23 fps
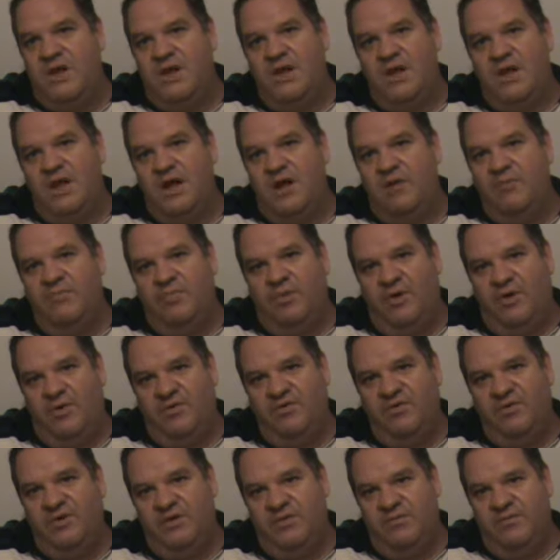matter how
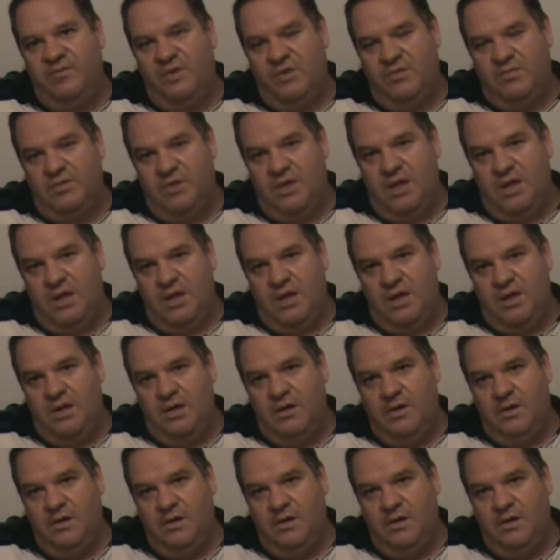positive people are,